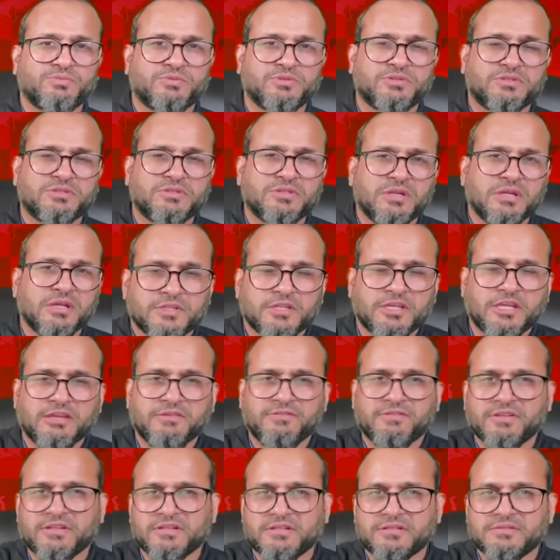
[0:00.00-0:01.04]
were
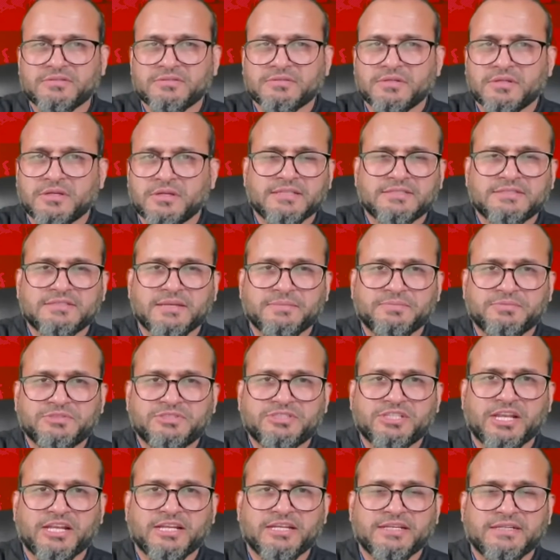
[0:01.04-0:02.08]
given a
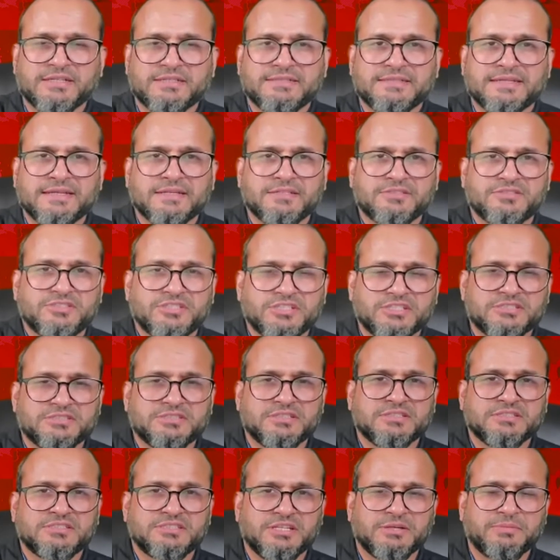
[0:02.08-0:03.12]
substandard
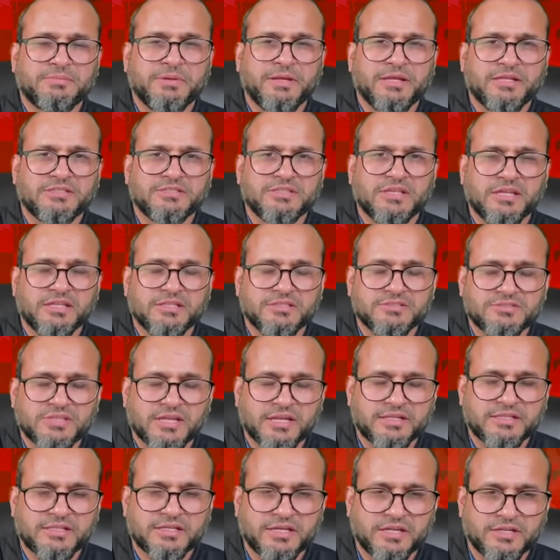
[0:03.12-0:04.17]
citizenship
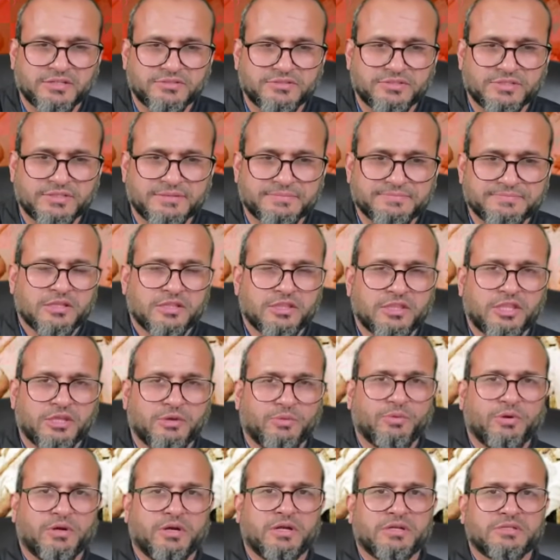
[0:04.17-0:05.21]
inside the country.
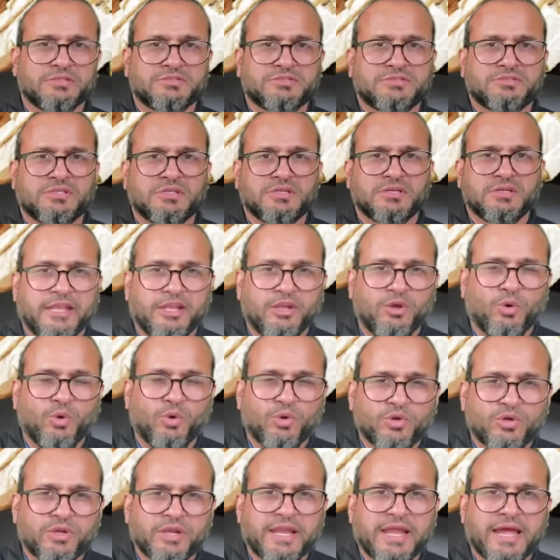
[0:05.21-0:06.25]
There was an
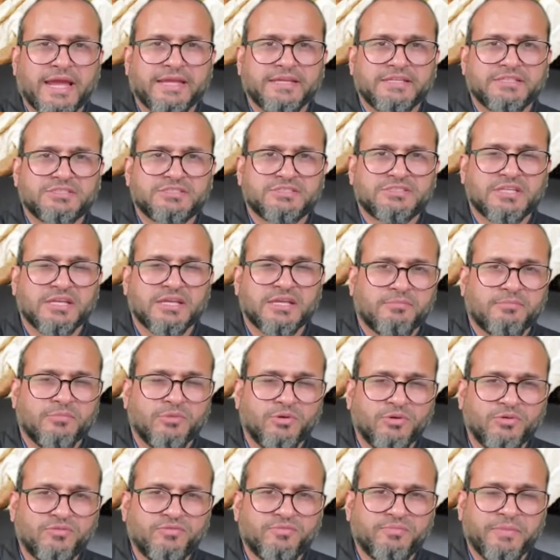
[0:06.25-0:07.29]
organized
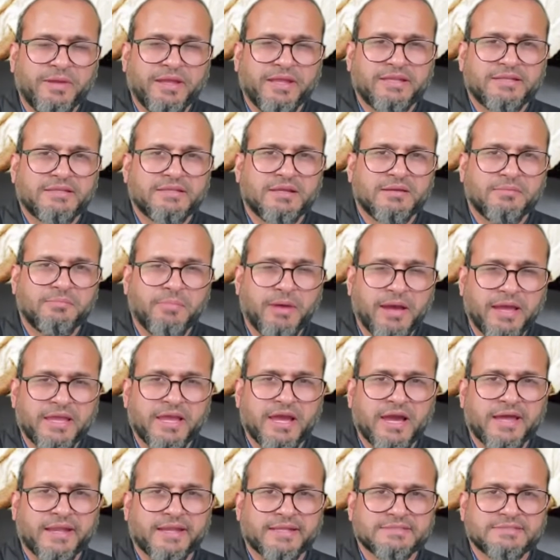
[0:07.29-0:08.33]
movement by
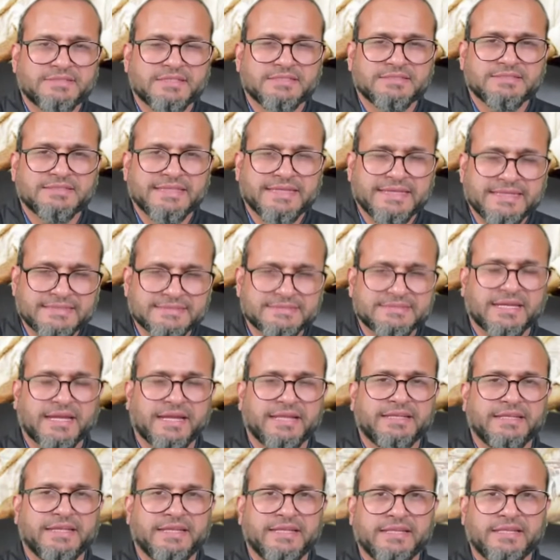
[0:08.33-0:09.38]
RSS
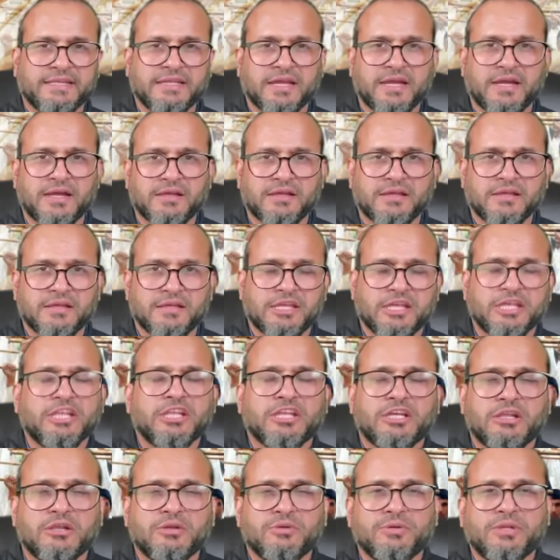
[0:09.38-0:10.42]
inside India,
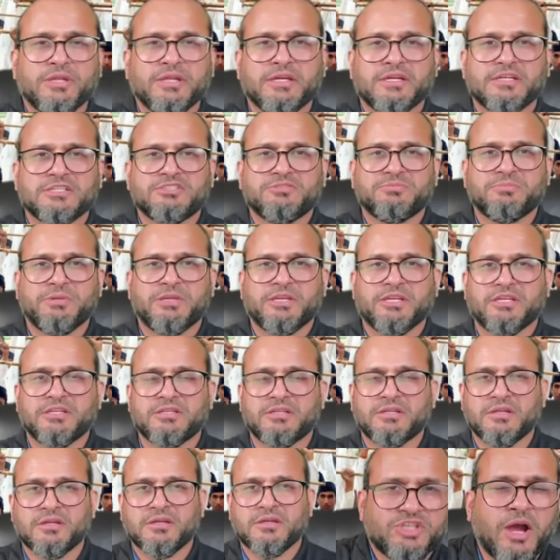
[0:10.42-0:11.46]
including
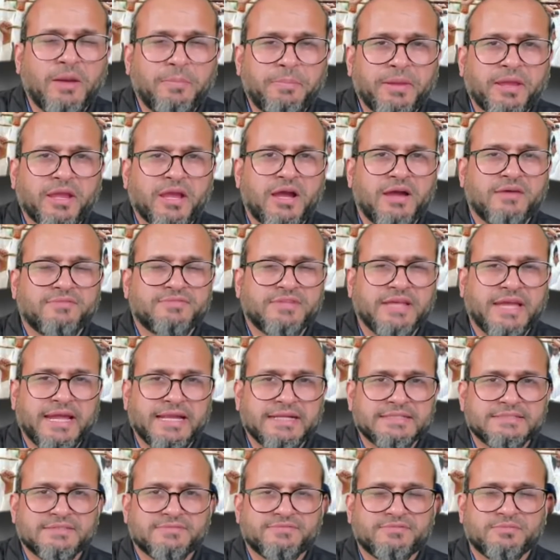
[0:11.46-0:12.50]
Kashmir, chopping off the
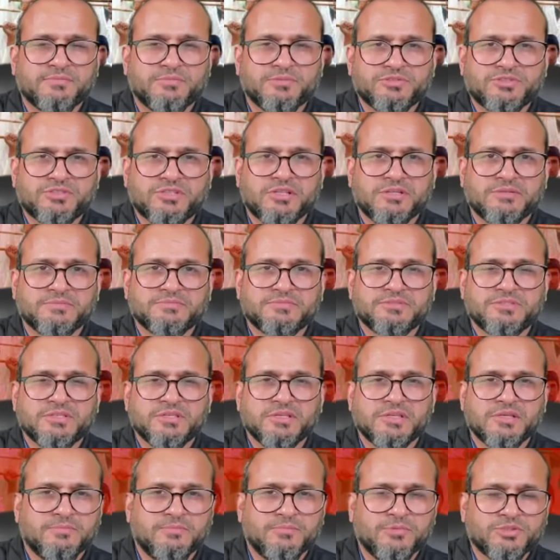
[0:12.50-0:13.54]
heads of the Muslims,
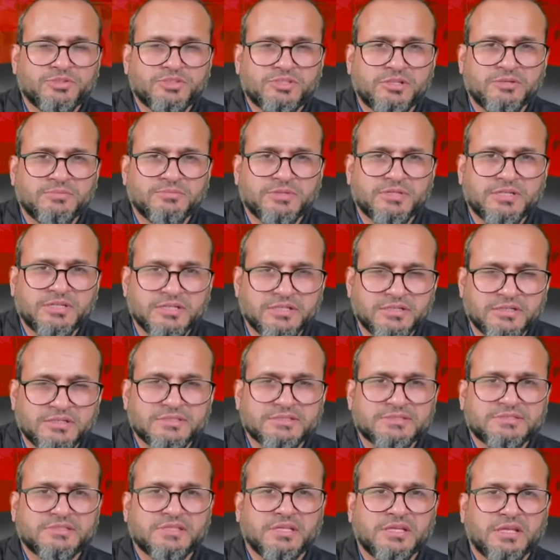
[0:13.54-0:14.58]
Muslim
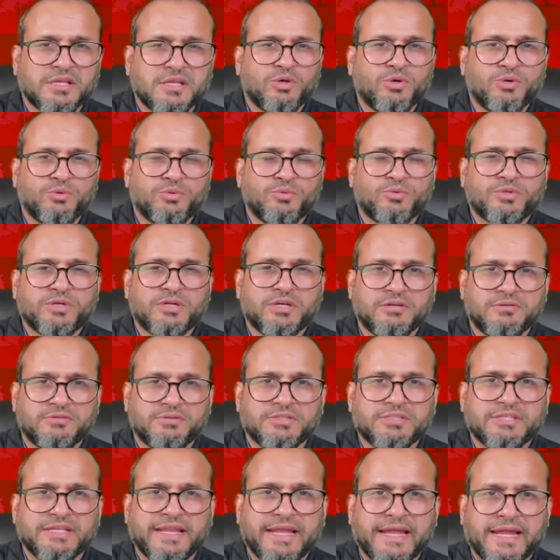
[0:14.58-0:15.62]
girls who
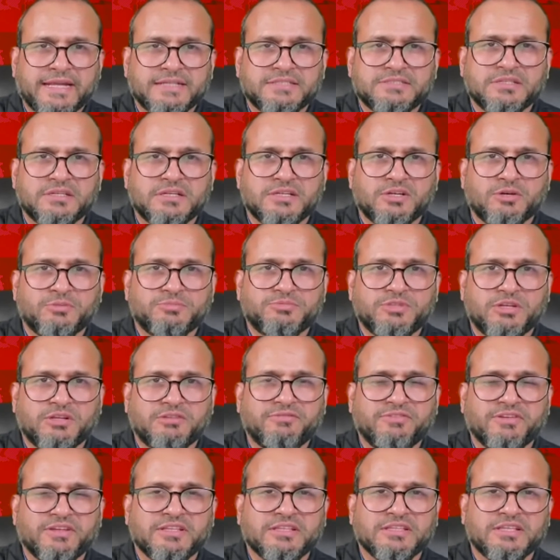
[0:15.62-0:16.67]
covered their heads
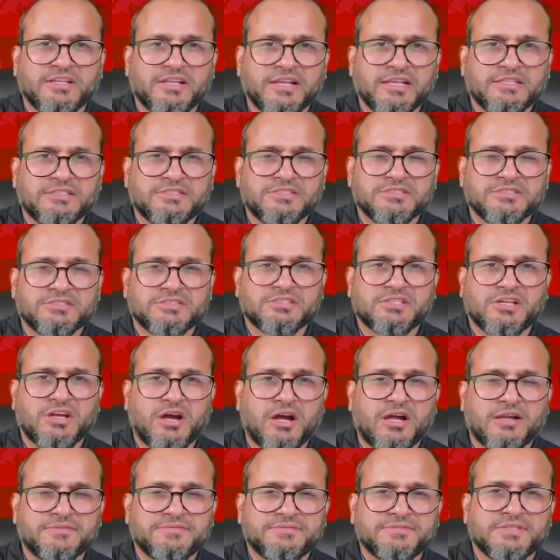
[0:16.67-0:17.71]
observing the religious
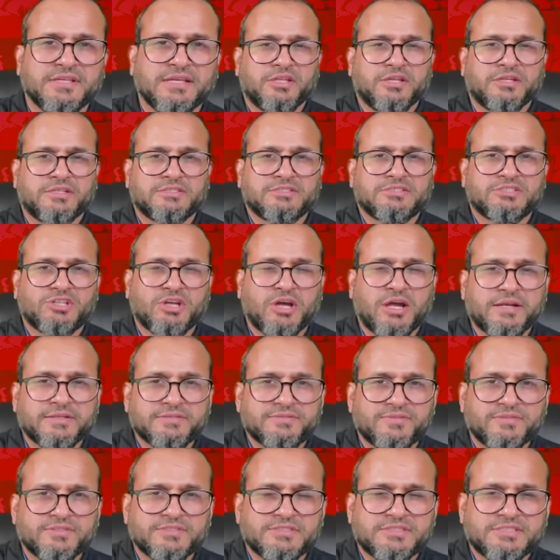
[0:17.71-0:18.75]
scarves. Their scarves
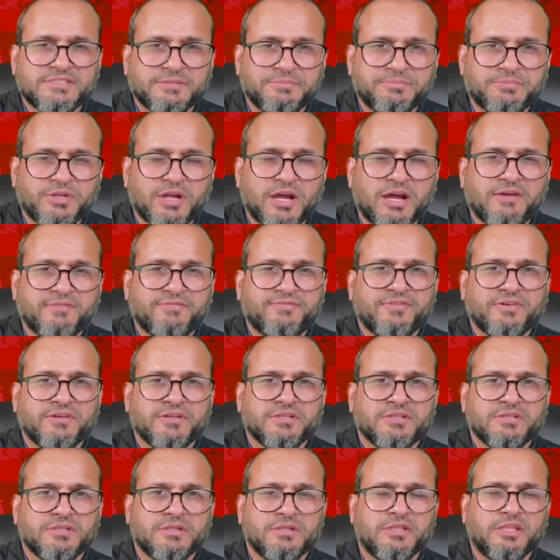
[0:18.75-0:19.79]
were stripped off.
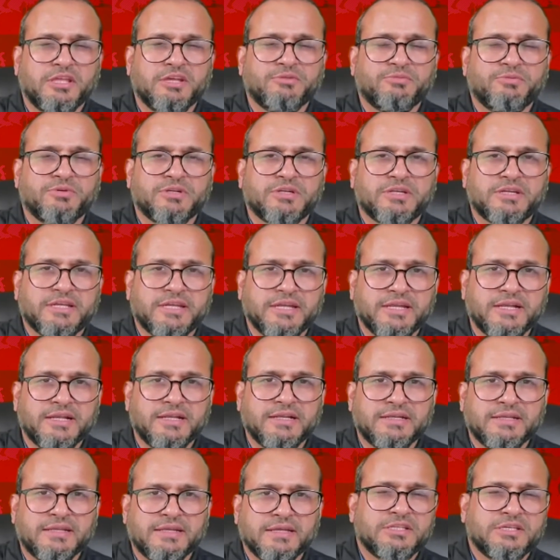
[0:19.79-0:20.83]
They were
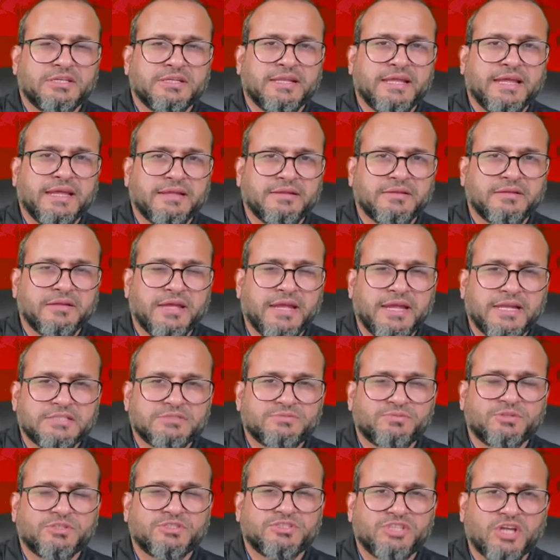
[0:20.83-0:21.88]
killed. Their heads
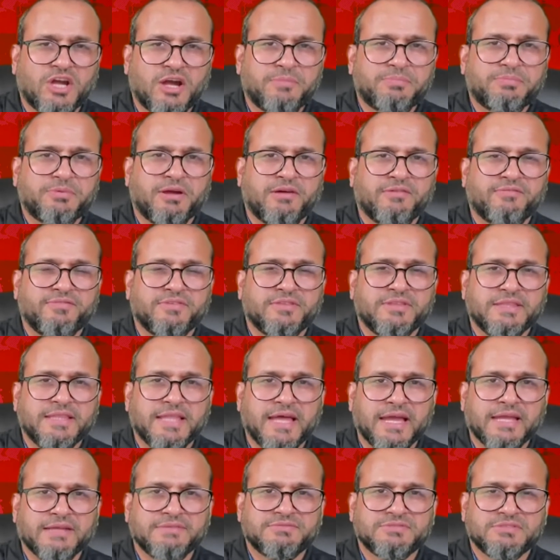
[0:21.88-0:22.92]
were chopped off with
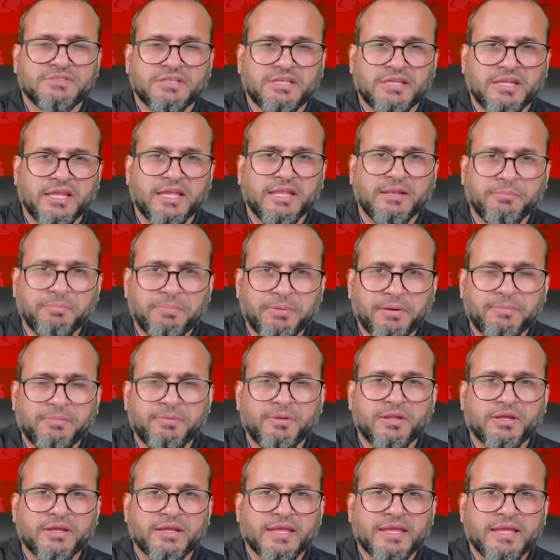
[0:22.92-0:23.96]
knives in
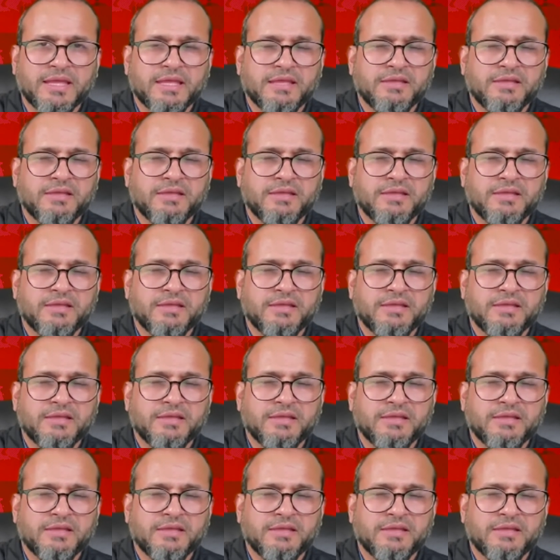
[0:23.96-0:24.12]
public.